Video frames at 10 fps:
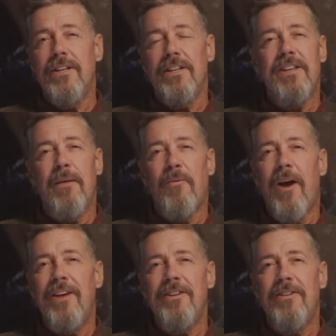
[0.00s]
to accept
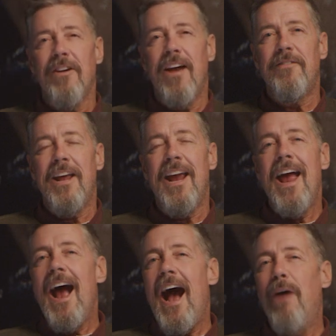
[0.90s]
Christ in your life today,
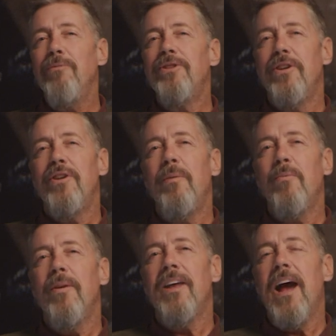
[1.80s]
I want you to do me
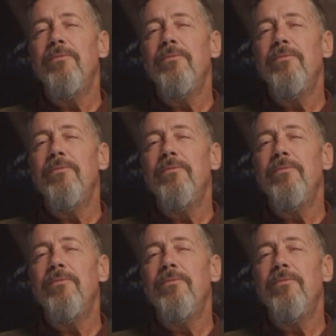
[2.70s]
one thing.